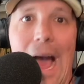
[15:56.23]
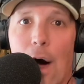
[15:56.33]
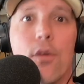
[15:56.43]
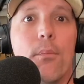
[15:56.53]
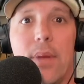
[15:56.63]

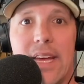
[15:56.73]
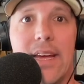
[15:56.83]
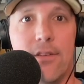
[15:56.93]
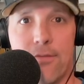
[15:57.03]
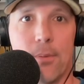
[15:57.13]

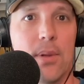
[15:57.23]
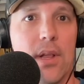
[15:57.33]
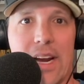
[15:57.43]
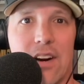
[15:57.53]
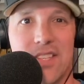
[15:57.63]
outbid for
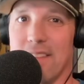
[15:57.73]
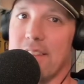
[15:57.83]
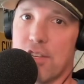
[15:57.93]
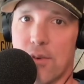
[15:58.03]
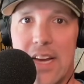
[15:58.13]
players in
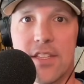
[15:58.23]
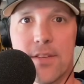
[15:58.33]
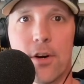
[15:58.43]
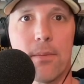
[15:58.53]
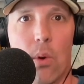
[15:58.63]
the
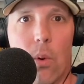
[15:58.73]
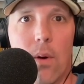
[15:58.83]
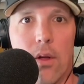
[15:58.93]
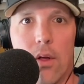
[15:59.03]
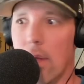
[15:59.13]
transfer
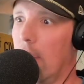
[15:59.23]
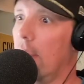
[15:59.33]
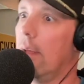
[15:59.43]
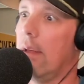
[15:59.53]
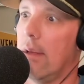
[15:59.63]
portal,
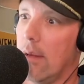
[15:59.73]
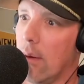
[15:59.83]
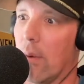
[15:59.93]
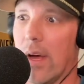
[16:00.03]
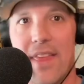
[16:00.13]

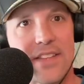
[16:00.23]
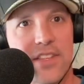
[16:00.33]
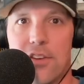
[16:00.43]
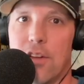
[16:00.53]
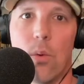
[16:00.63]
well, that's
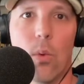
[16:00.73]
a new